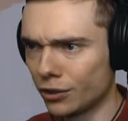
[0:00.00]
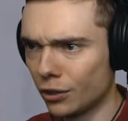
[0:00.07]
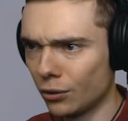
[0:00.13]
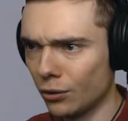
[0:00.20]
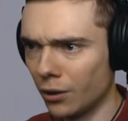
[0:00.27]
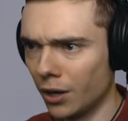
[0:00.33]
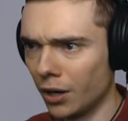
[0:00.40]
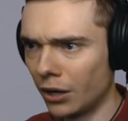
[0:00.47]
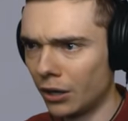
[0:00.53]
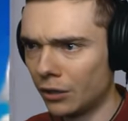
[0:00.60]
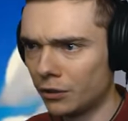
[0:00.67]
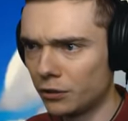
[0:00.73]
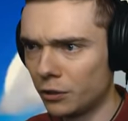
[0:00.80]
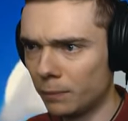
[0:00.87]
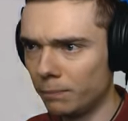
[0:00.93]
to,
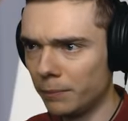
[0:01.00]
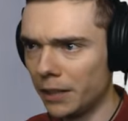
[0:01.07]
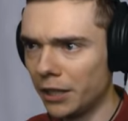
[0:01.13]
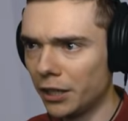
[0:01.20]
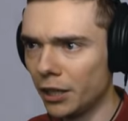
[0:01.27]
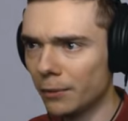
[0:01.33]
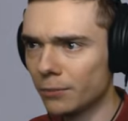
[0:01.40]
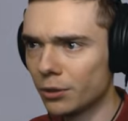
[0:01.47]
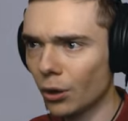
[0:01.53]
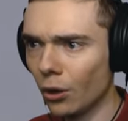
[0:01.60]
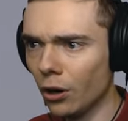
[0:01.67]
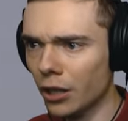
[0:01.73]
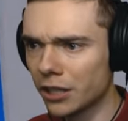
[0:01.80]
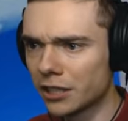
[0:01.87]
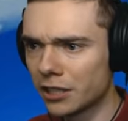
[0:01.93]
to medium
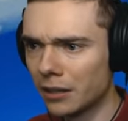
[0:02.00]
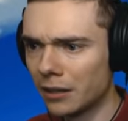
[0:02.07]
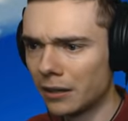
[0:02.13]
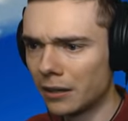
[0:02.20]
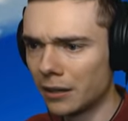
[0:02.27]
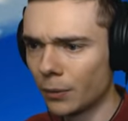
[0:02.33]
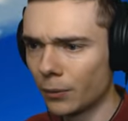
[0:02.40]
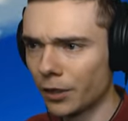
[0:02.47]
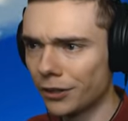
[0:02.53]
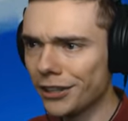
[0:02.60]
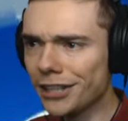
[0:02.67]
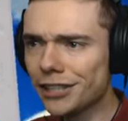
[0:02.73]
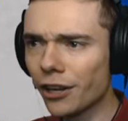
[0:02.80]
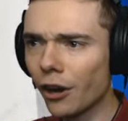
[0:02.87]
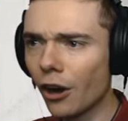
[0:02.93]
doors? Wait, are
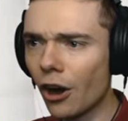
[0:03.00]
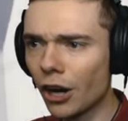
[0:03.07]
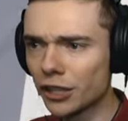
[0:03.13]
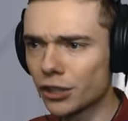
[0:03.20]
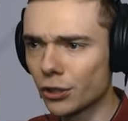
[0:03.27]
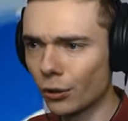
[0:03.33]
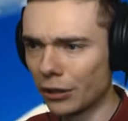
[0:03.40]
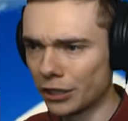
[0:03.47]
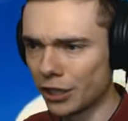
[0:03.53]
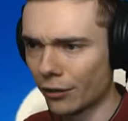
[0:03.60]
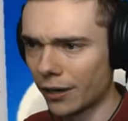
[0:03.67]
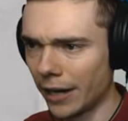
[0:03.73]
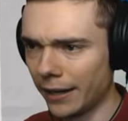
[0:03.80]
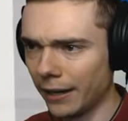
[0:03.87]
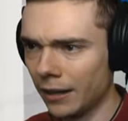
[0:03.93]
these the large doors
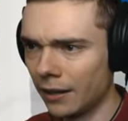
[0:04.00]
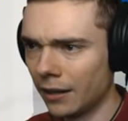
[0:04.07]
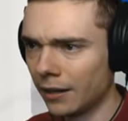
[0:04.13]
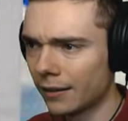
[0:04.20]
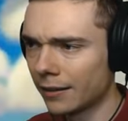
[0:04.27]
already?